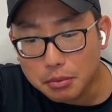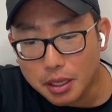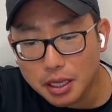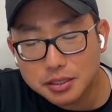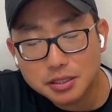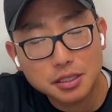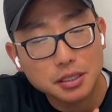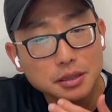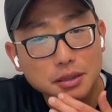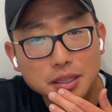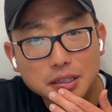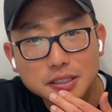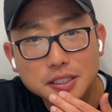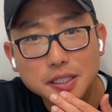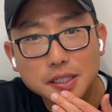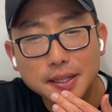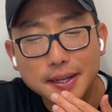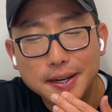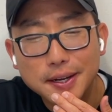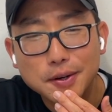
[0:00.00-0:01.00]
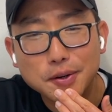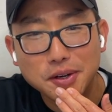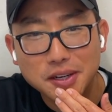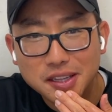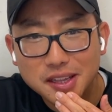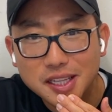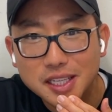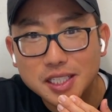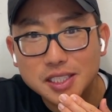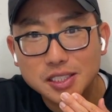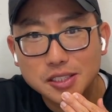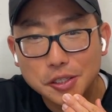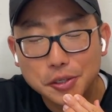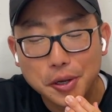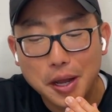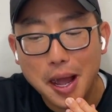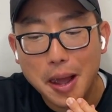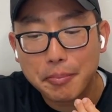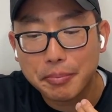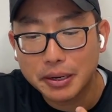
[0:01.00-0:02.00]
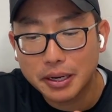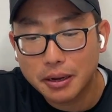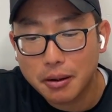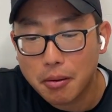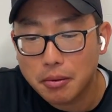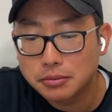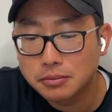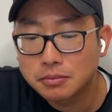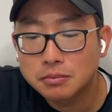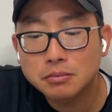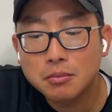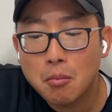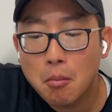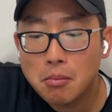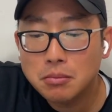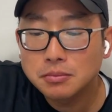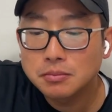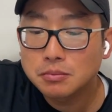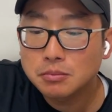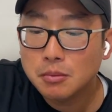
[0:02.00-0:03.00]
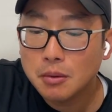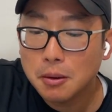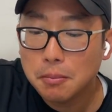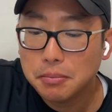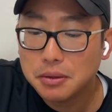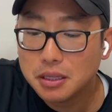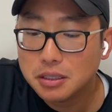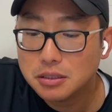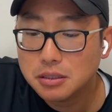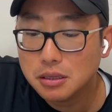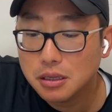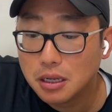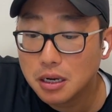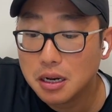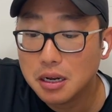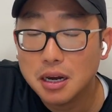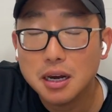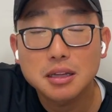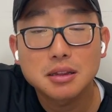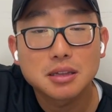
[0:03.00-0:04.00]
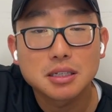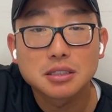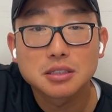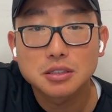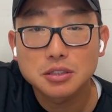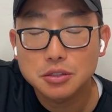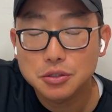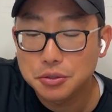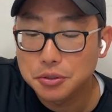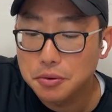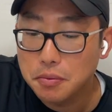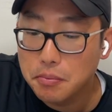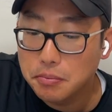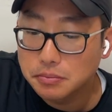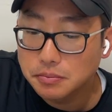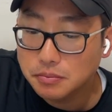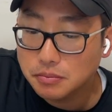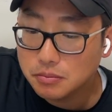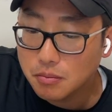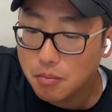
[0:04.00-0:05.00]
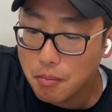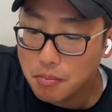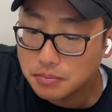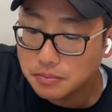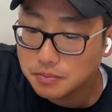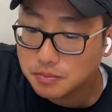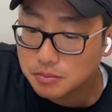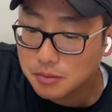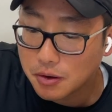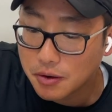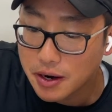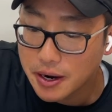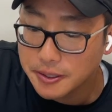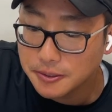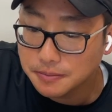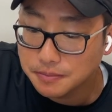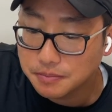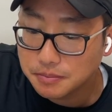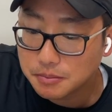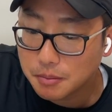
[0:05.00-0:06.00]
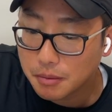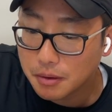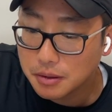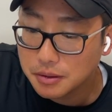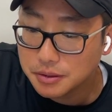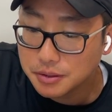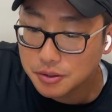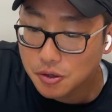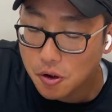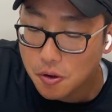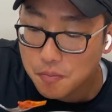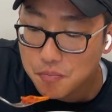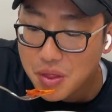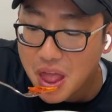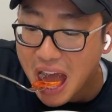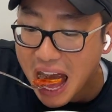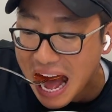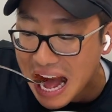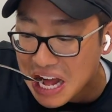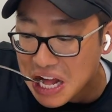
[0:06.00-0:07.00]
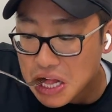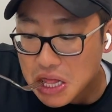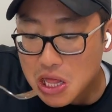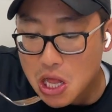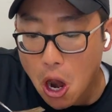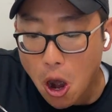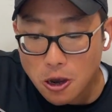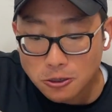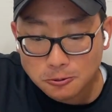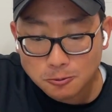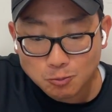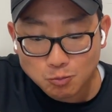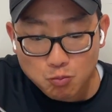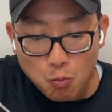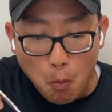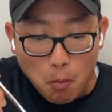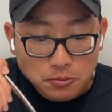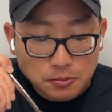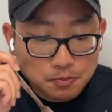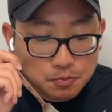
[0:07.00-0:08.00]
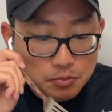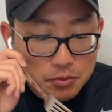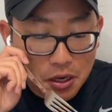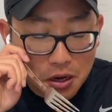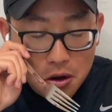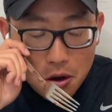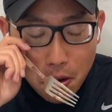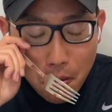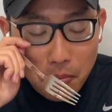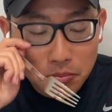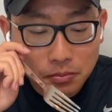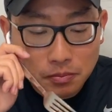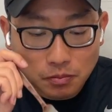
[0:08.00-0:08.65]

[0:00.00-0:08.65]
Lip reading: So there's a lot of great things still happening, but there's a lot of hard things too, right? So I don't know.